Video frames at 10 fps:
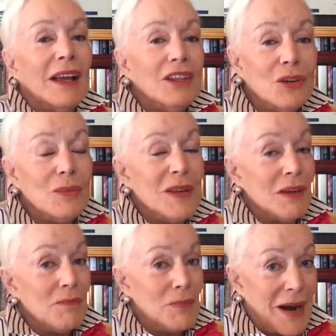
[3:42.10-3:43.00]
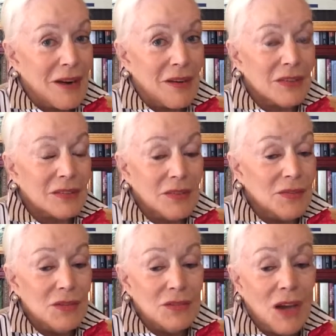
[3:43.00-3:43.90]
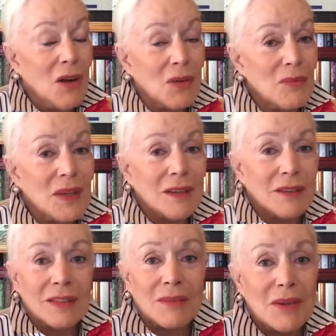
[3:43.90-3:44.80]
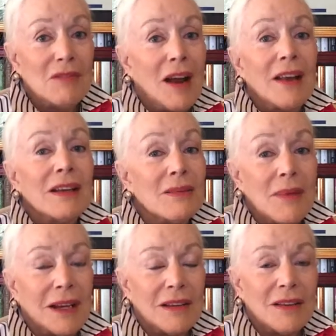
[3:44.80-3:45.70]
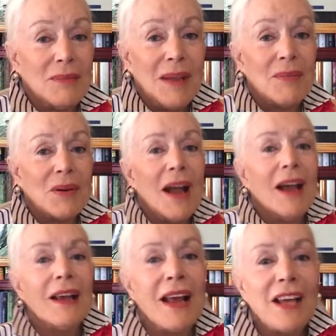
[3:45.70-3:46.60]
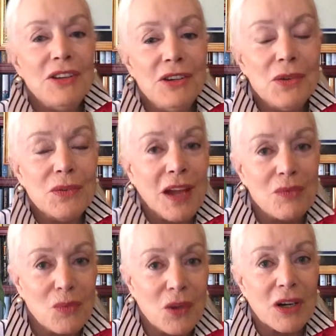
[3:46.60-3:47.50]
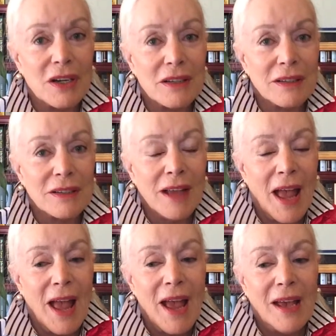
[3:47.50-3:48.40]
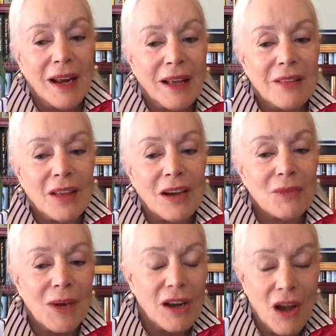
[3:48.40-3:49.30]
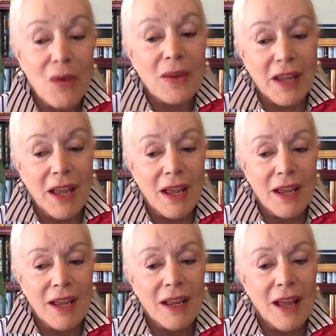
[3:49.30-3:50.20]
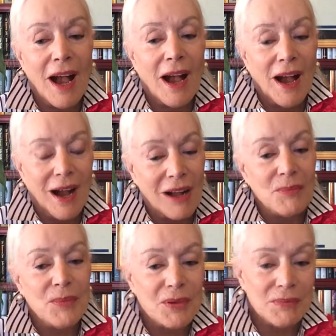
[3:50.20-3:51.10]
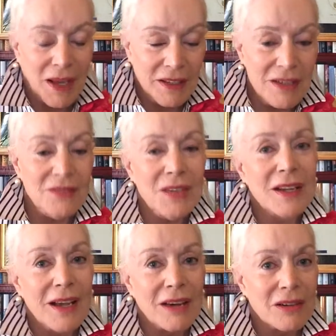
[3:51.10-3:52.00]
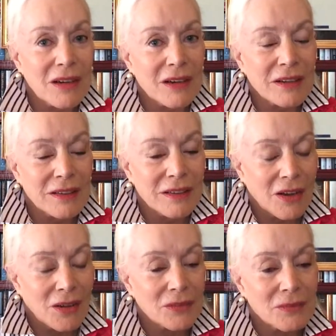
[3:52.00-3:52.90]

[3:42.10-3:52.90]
you'll be embarrassed if you don't, because they'll be writing about it in the paper. And I knew they would. And I thought, well, okay, I'll put my evening gown on and go